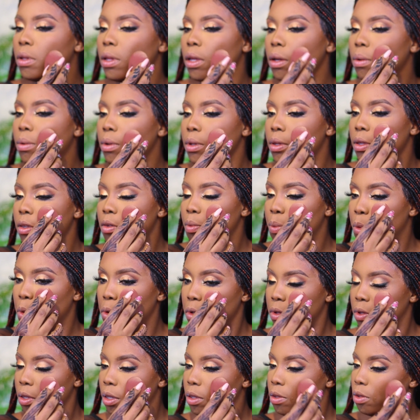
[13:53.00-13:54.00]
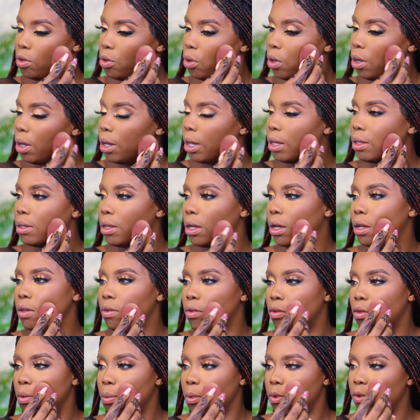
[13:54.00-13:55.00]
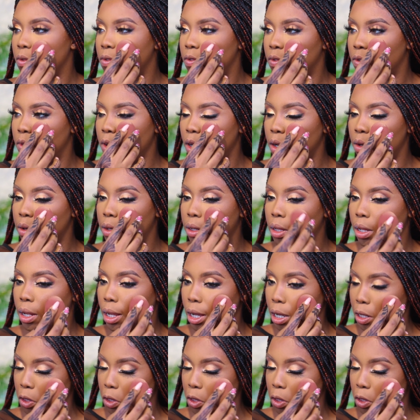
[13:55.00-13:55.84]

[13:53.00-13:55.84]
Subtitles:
Like with this process, your hand has to be very